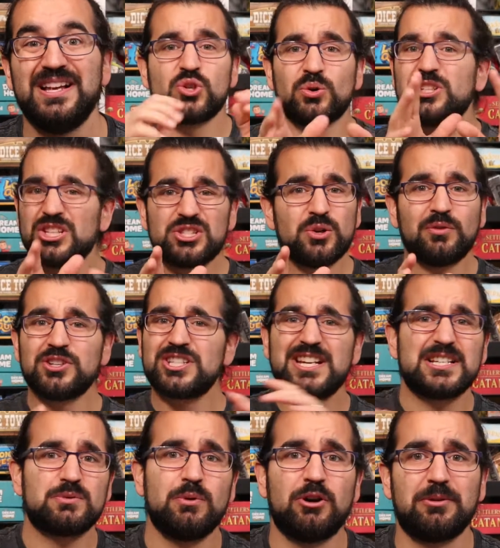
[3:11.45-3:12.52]
So it doesn't overstay
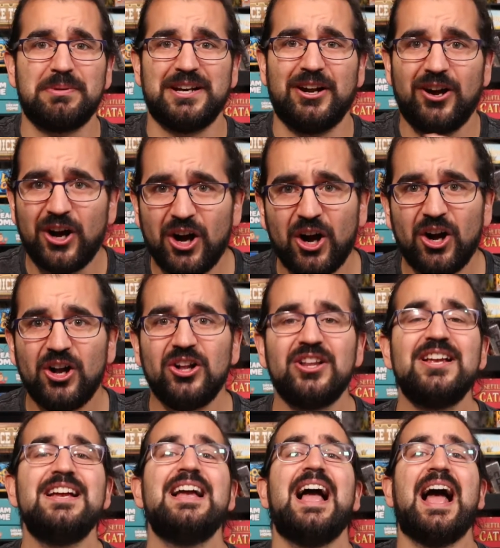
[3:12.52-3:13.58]
its welcome at all,